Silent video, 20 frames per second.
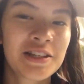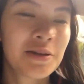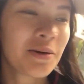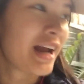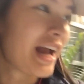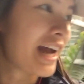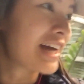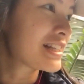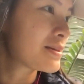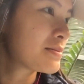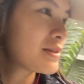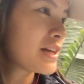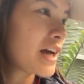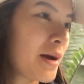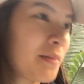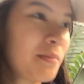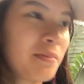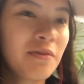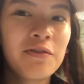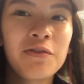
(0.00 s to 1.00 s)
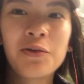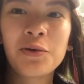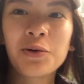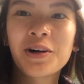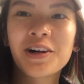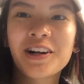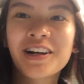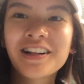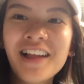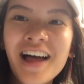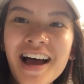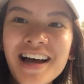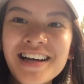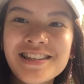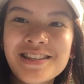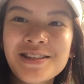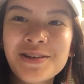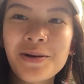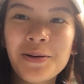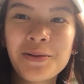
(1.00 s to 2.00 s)
So I had some time before class,
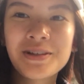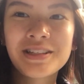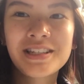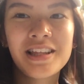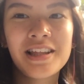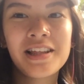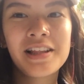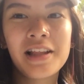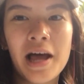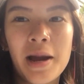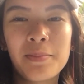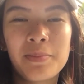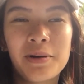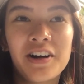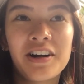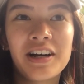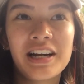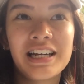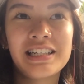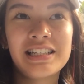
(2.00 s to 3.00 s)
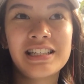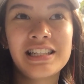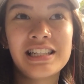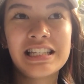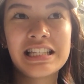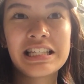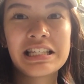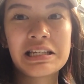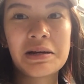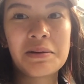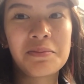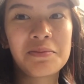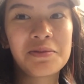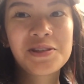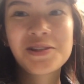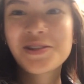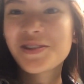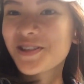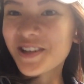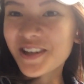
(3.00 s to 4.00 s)
so I went to the library and did some
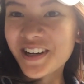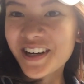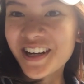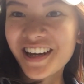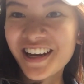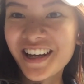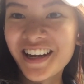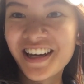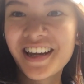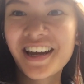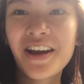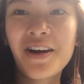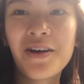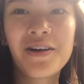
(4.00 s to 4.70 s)
studying,